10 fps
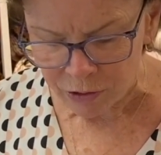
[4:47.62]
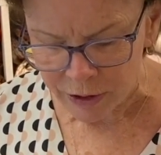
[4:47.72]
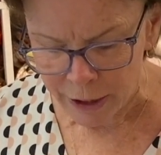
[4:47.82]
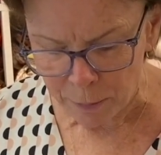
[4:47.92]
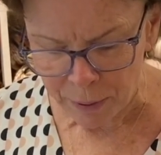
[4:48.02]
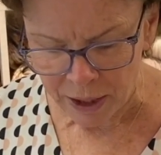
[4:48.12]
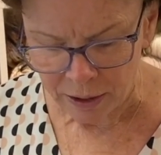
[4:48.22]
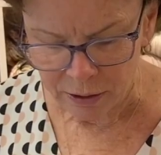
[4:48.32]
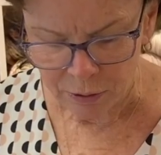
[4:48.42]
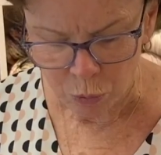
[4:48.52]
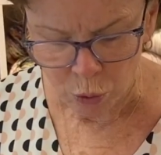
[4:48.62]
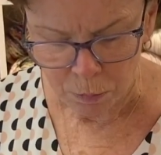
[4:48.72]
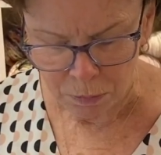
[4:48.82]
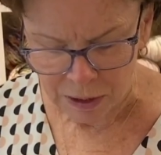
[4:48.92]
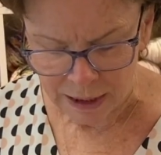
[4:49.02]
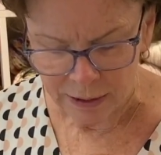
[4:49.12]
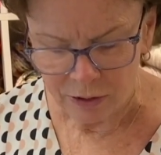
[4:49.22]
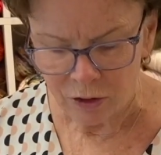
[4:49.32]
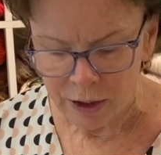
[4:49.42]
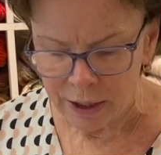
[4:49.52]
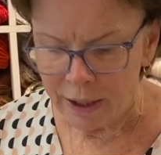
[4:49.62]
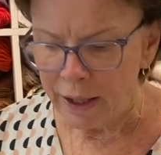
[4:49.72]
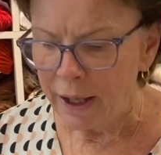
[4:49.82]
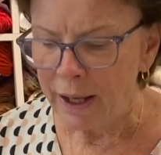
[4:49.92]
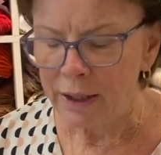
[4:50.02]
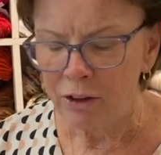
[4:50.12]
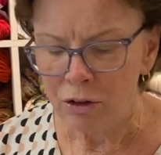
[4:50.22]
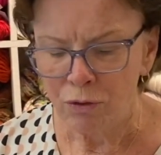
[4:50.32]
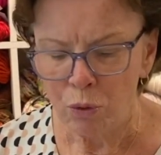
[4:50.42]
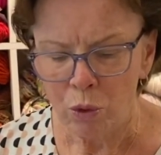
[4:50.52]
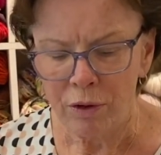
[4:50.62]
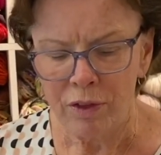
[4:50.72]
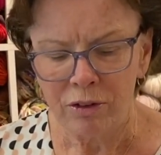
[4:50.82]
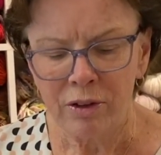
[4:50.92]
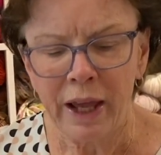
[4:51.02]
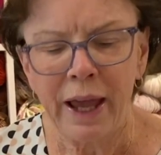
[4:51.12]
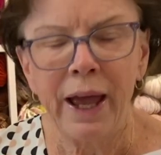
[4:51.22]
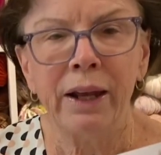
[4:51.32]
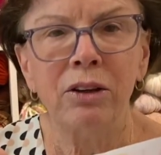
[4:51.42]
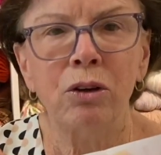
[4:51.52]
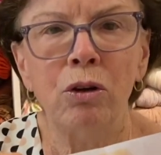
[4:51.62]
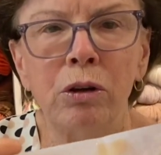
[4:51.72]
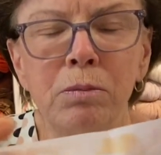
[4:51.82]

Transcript: an alpaca and wool blend, and it's for this hat called